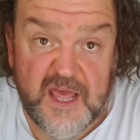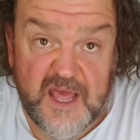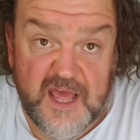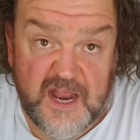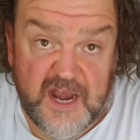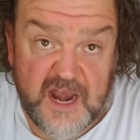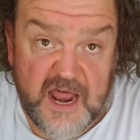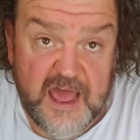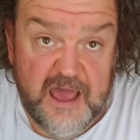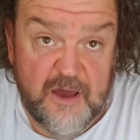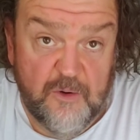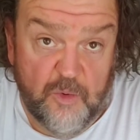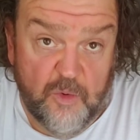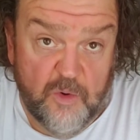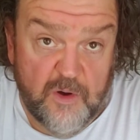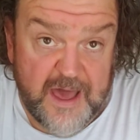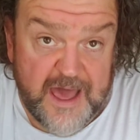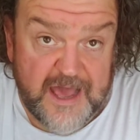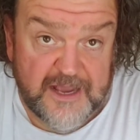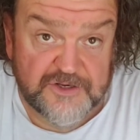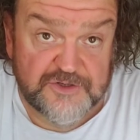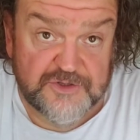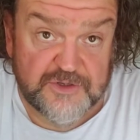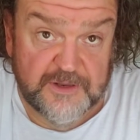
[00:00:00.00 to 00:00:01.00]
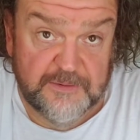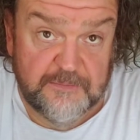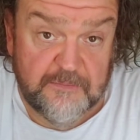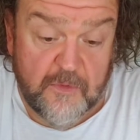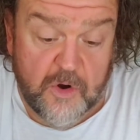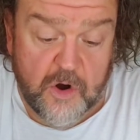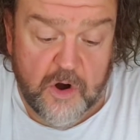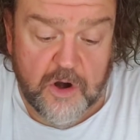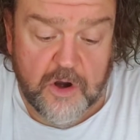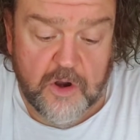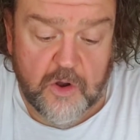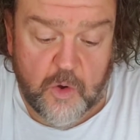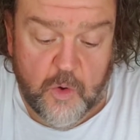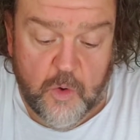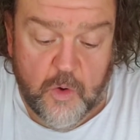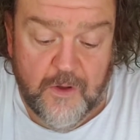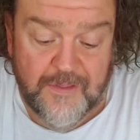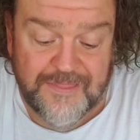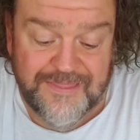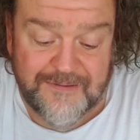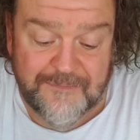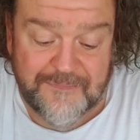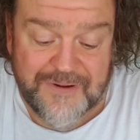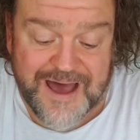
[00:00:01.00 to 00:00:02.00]
and I will actually mark
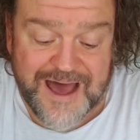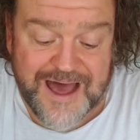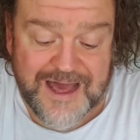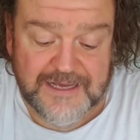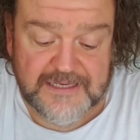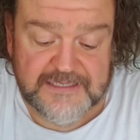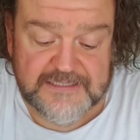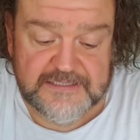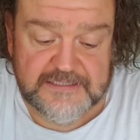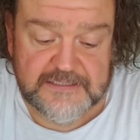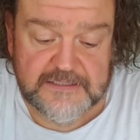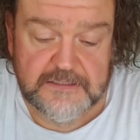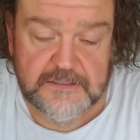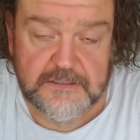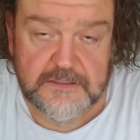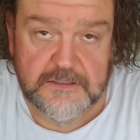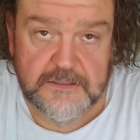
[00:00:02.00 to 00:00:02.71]
on the box